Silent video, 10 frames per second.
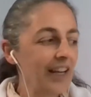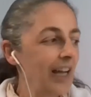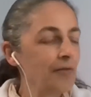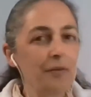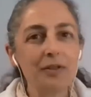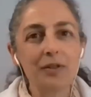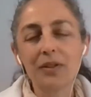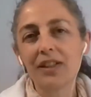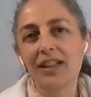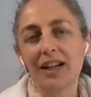and we would
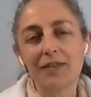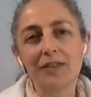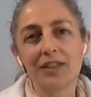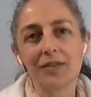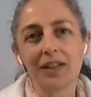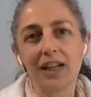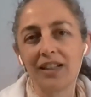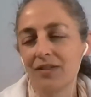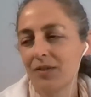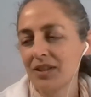look after a
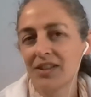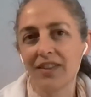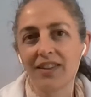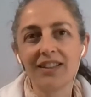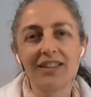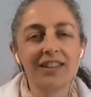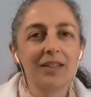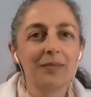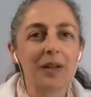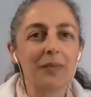while to each other,
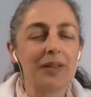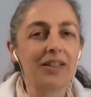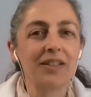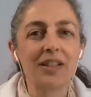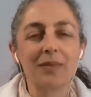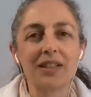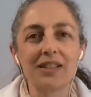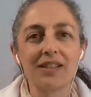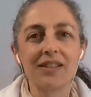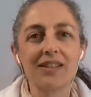my parents and my
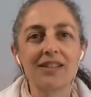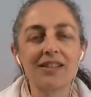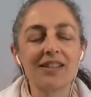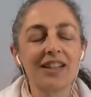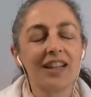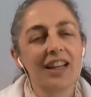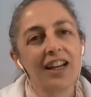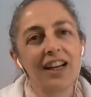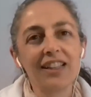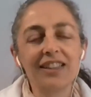sister,
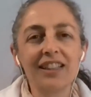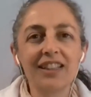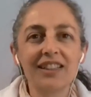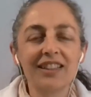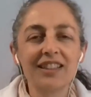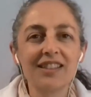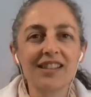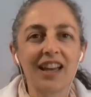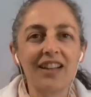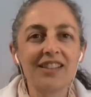and then in
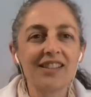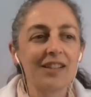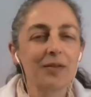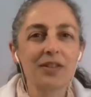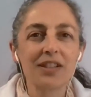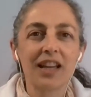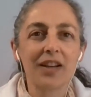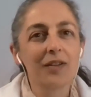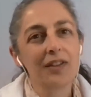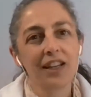silence it was
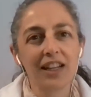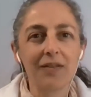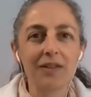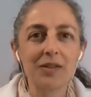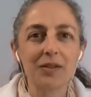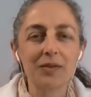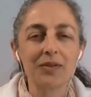like, okay, now it's